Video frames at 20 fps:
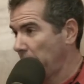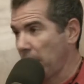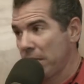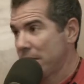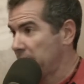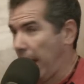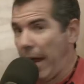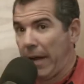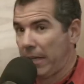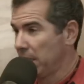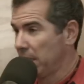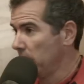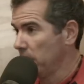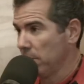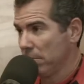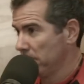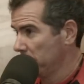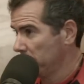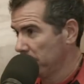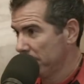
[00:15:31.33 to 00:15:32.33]

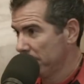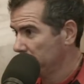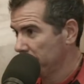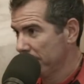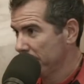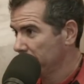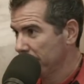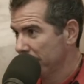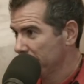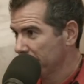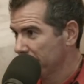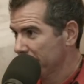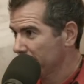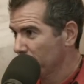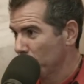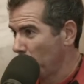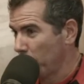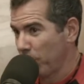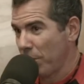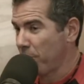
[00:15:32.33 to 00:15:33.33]
exactly
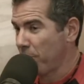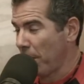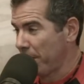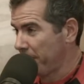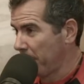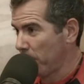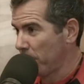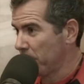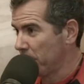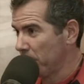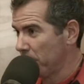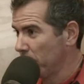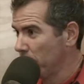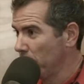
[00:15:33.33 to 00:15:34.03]
what we thought they would do.